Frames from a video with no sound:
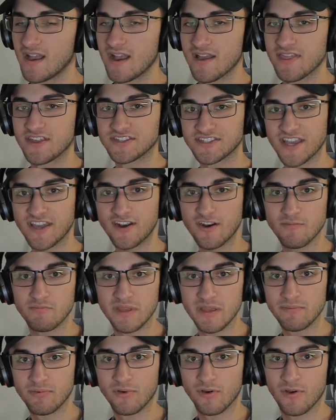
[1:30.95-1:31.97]
the center
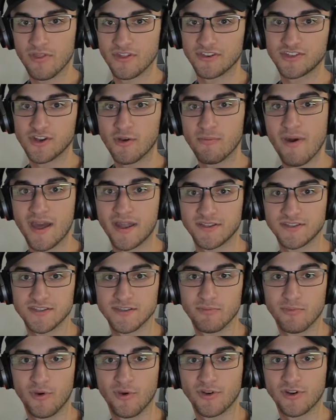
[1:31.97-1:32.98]
people, the Joe Biden
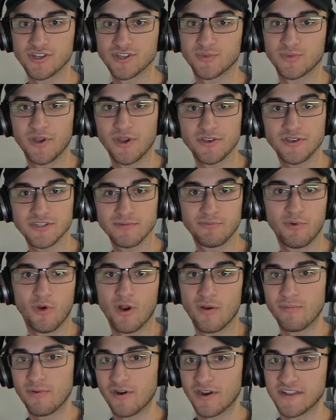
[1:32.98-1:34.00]
supporters, will
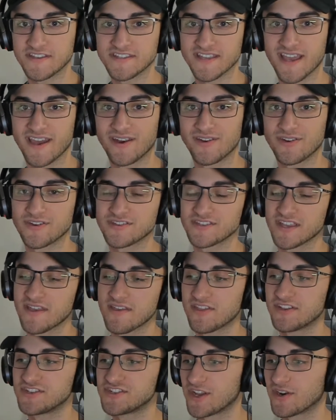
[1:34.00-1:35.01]
support Bernie Sanders in the
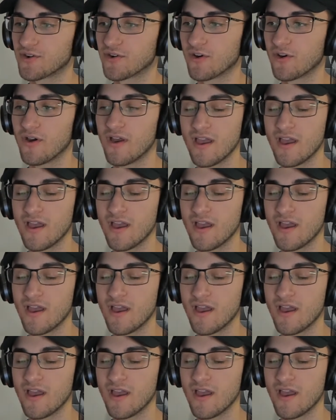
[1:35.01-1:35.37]
general,